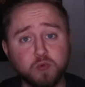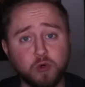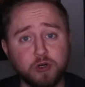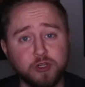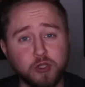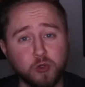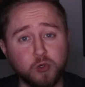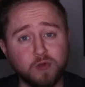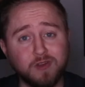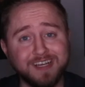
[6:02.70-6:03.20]
we're
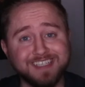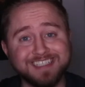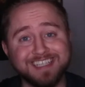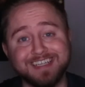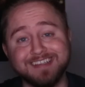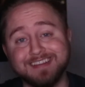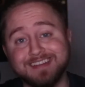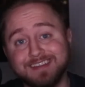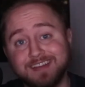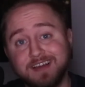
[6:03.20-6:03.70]
utilizing
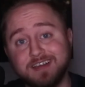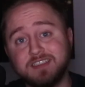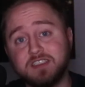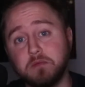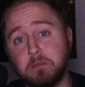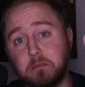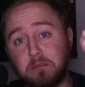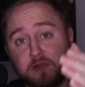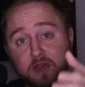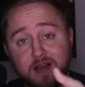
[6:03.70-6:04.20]
less
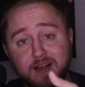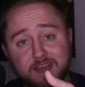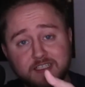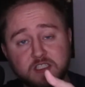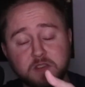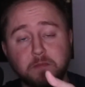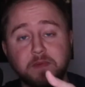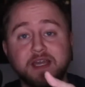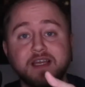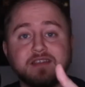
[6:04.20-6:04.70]
block
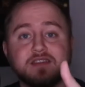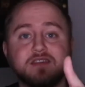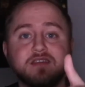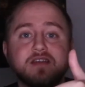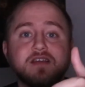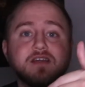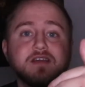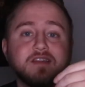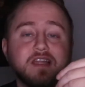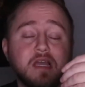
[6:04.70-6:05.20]
space,
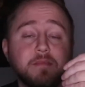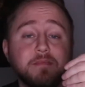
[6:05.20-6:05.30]
that